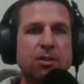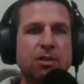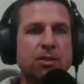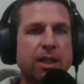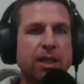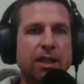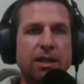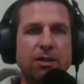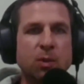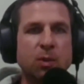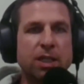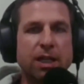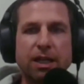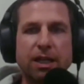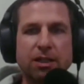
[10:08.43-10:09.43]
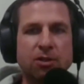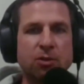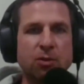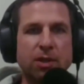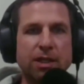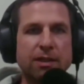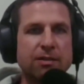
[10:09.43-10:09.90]
We can't
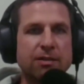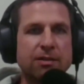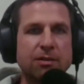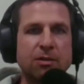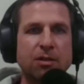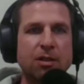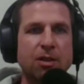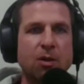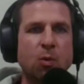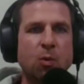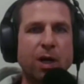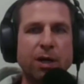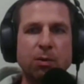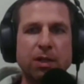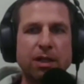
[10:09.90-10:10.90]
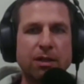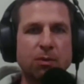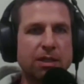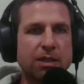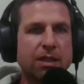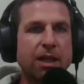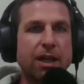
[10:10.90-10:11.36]
do this. Why would
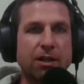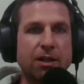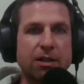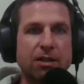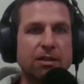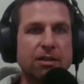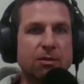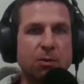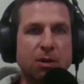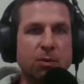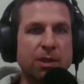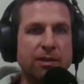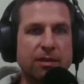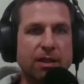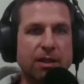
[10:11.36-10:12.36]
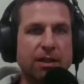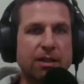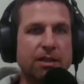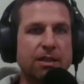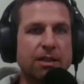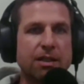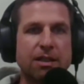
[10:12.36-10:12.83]
anyone care what we say?